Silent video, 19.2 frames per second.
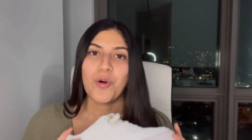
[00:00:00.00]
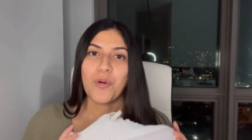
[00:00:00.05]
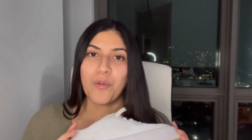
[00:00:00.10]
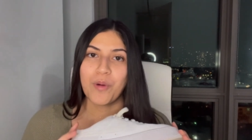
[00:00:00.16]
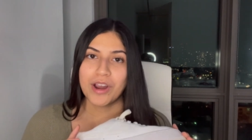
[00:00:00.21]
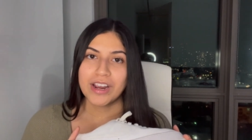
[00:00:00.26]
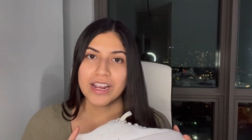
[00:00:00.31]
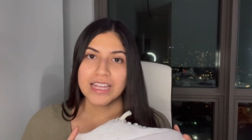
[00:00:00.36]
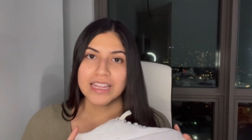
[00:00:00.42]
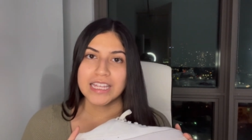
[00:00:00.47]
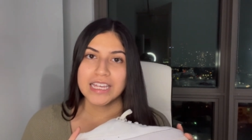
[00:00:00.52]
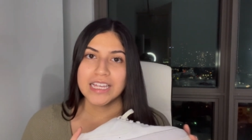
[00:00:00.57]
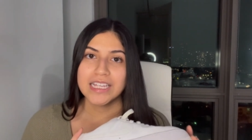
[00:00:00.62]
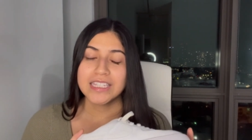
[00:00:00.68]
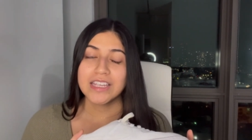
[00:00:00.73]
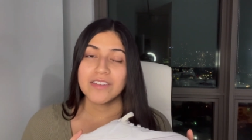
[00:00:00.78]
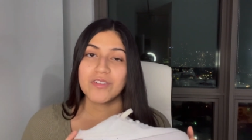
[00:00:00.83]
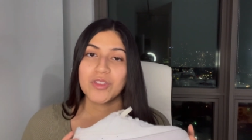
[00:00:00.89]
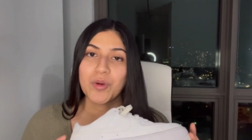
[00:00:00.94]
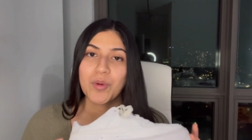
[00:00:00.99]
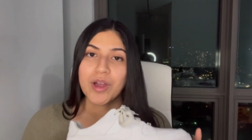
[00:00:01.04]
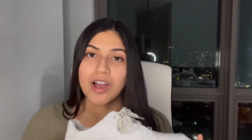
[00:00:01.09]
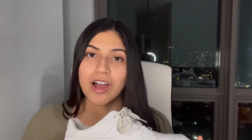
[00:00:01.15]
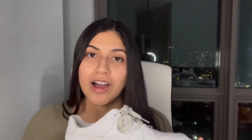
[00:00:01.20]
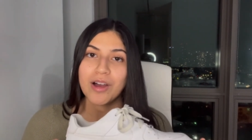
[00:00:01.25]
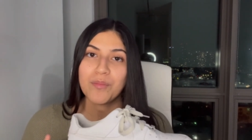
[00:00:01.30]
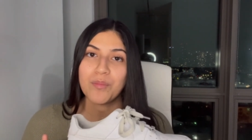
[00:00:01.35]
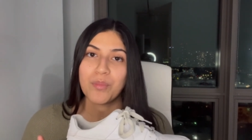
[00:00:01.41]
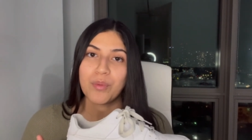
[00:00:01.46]
wearing these, even though I
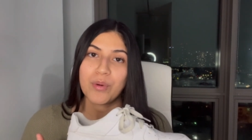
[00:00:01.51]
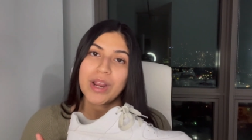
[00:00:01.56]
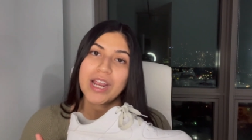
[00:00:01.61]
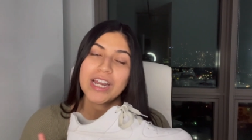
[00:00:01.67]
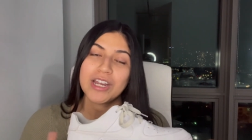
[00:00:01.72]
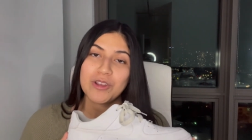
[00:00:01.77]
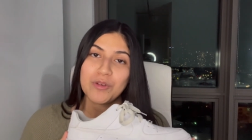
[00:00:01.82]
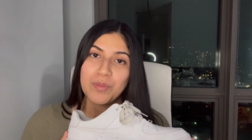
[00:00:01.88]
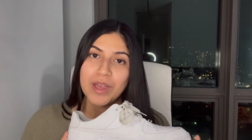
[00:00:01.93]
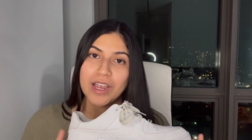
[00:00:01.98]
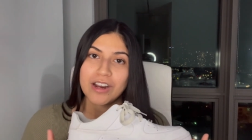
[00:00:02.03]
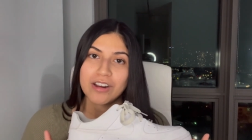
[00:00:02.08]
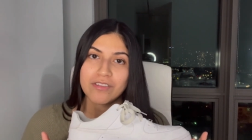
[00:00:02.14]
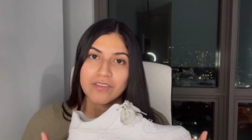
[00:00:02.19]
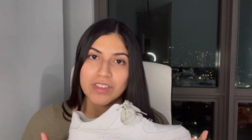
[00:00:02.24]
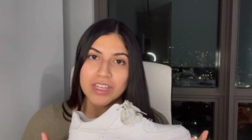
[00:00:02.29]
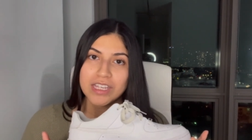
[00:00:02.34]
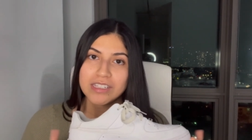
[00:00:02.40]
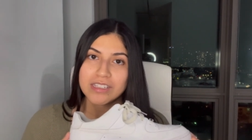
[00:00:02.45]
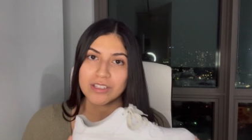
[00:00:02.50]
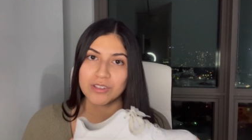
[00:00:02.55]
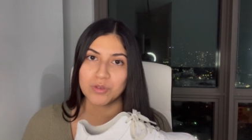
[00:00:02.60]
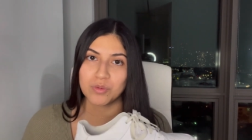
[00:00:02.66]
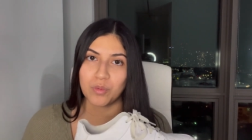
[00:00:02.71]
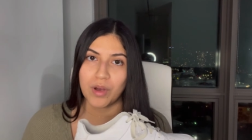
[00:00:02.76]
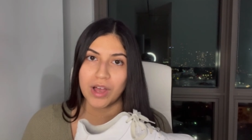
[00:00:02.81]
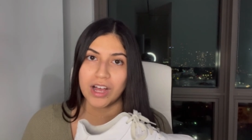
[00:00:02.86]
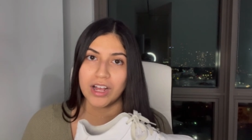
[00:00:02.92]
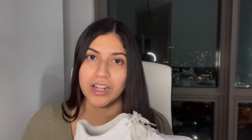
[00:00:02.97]
got a brand new pair of these as
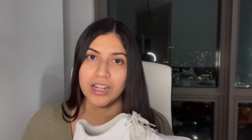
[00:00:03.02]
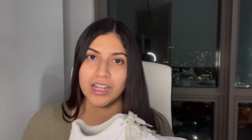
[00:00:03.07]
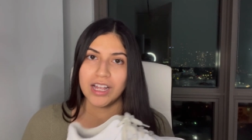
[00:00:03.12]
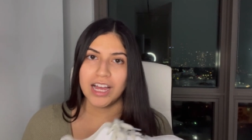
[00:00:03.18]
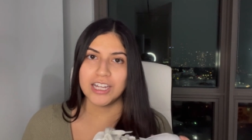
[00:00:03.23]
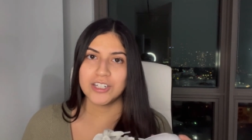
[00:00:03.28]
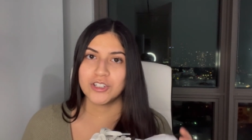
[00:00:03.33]
well,